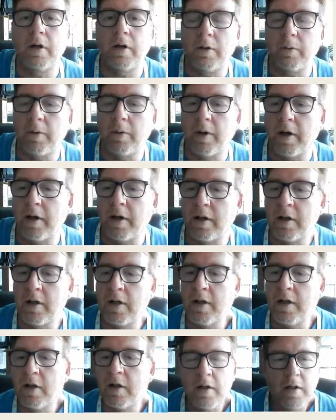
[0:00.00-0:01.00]
All right.
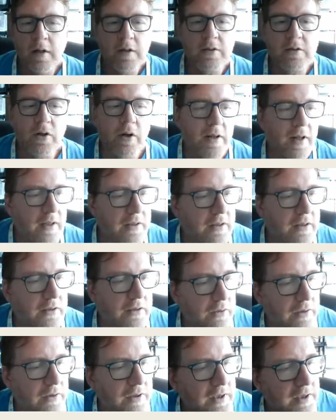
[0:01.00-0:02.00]
So I like to
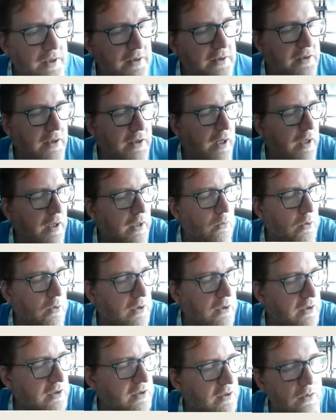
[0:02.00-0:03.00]
do these
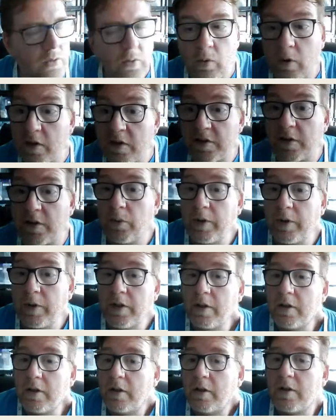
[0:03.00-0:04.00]
once a
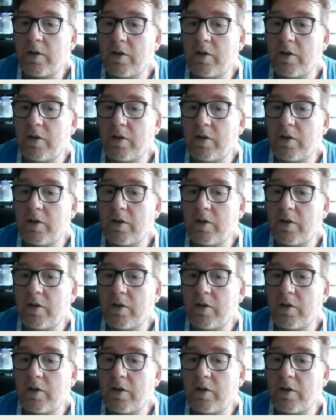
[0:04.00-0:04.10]
week